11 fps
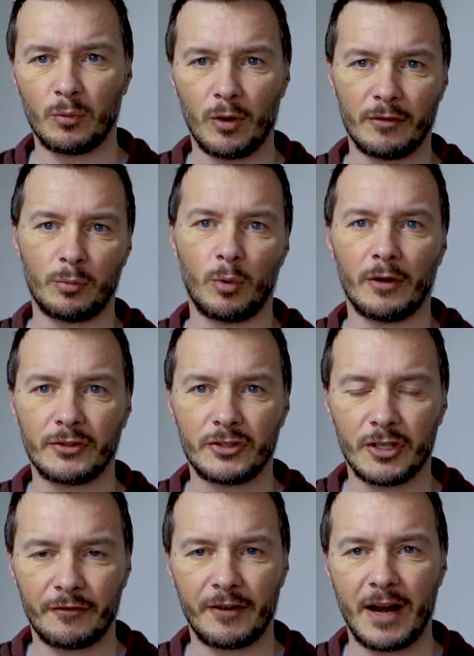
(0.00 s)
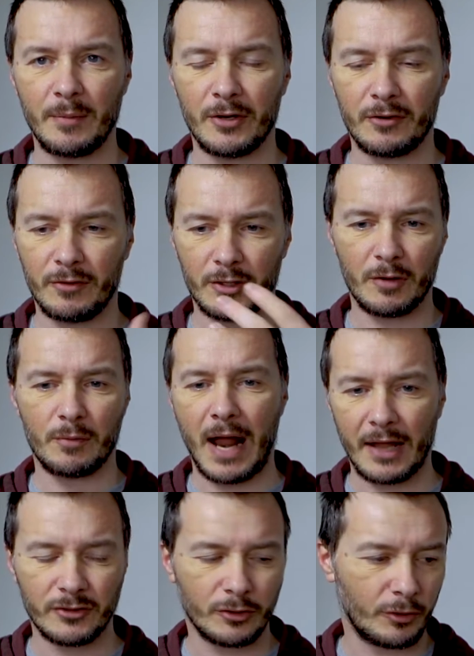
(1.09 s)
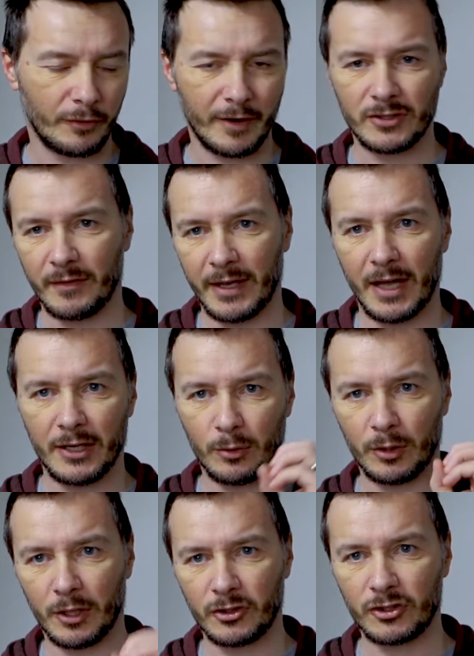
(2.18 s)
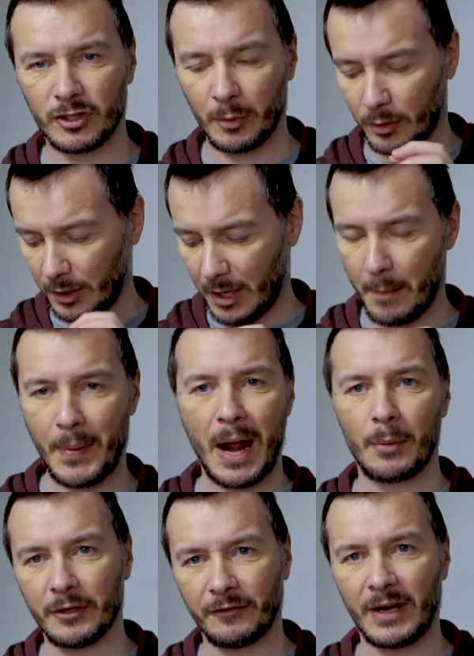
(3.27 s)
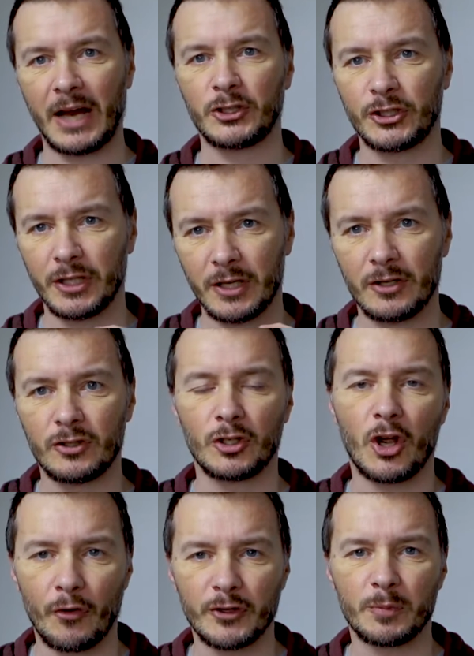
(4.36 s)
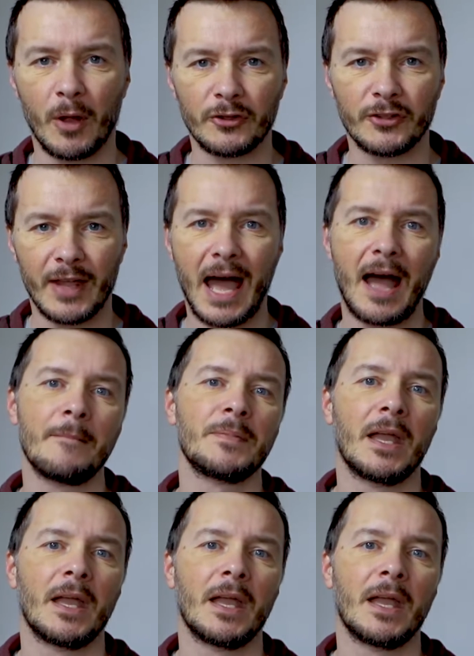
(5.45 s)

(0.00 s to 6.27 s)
what frame you're at, and all the rest of it, and it will then power the flash to correspond to that.